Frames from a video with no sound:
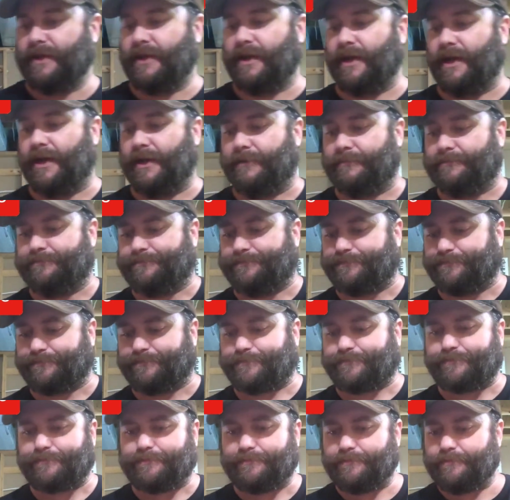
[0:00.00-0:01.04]

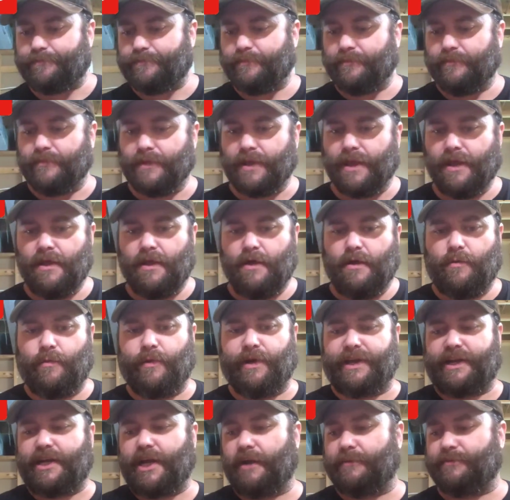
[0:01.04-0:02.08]

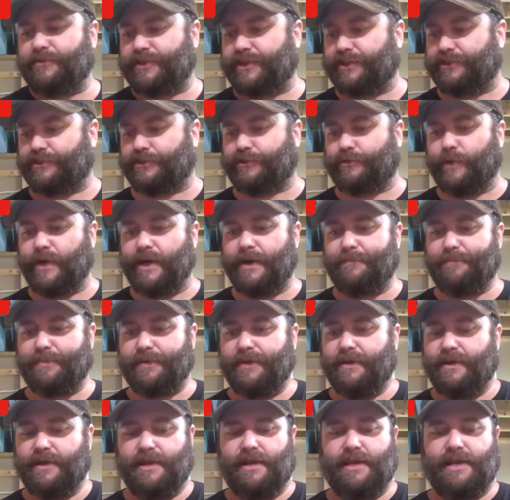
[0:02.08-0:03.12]
When it comes to shrimp,
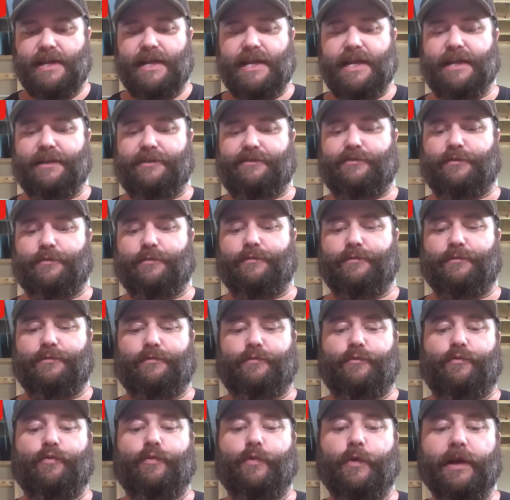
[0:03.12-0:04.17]
it's
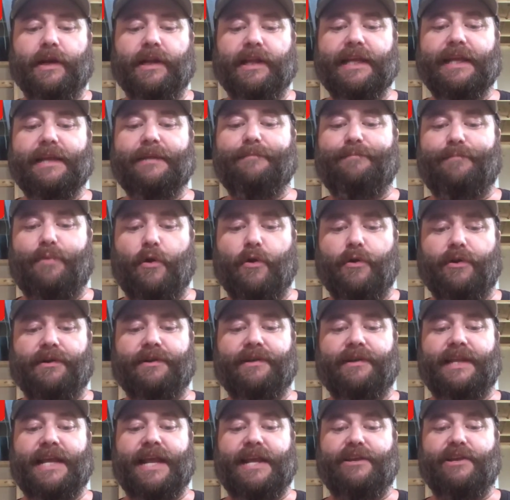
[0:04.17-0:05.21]
really
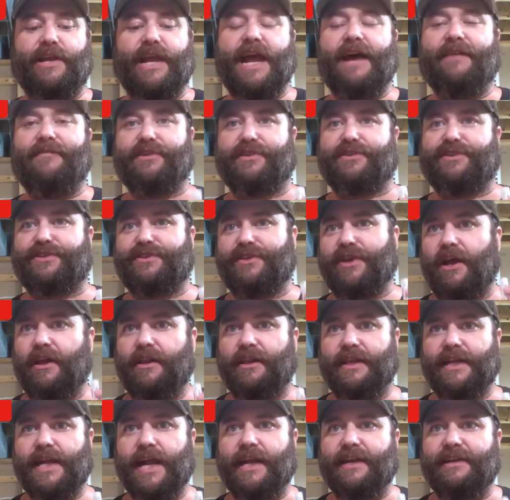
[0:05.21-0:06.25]
important that you have a
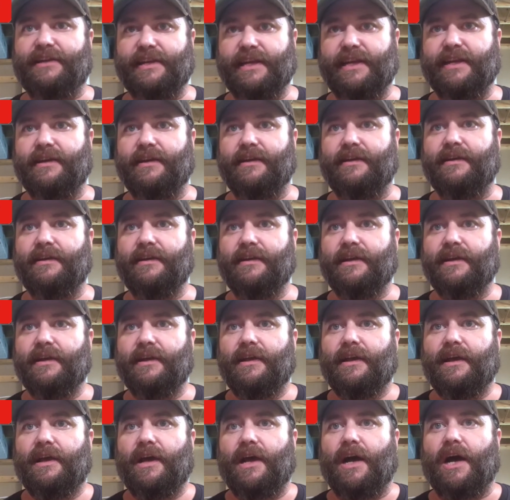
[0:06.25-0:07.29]
solid idea
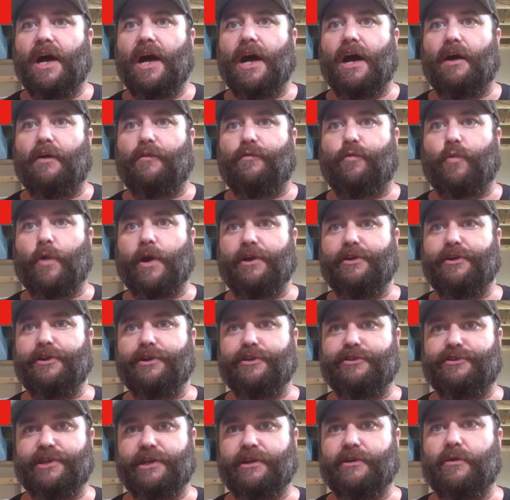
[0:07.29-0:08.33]
of where
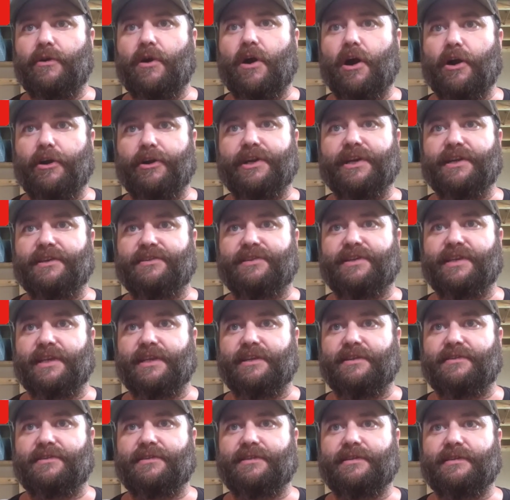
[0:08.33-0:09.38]
your general hardness
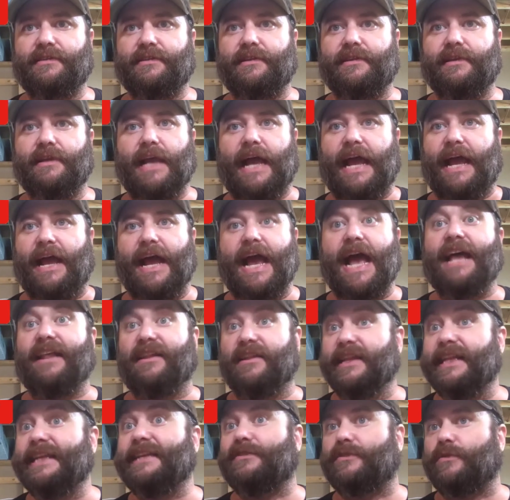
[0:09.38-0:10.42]
is
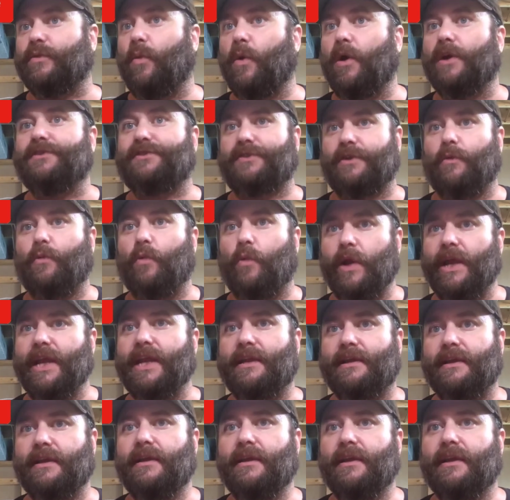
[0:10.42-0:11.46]
at least once a
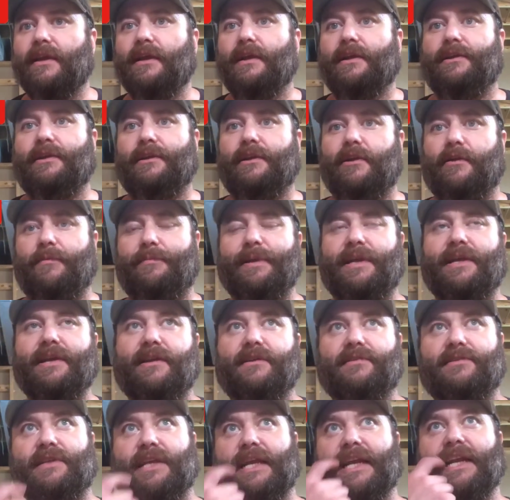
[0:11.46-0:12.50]
week, you know,
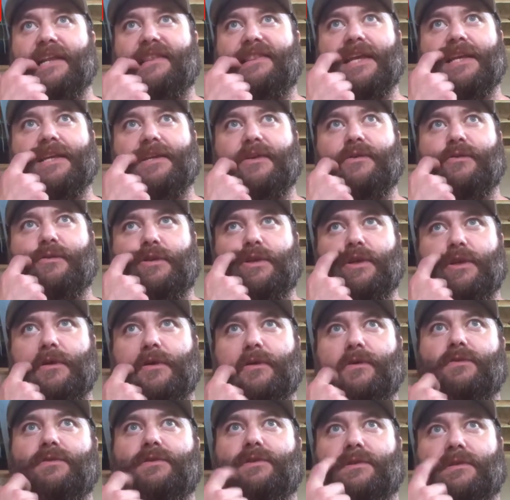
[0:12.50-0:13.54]
because anything you
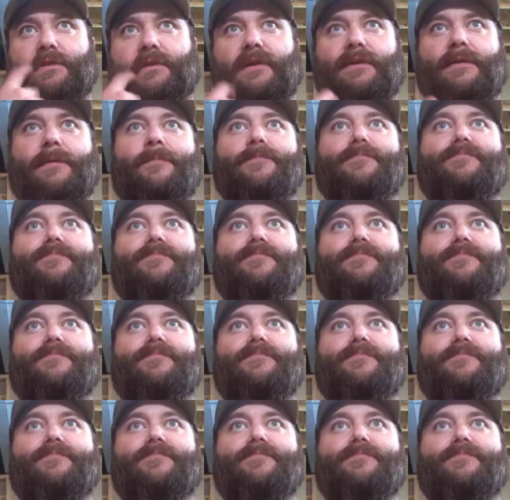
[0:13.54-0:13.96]
use,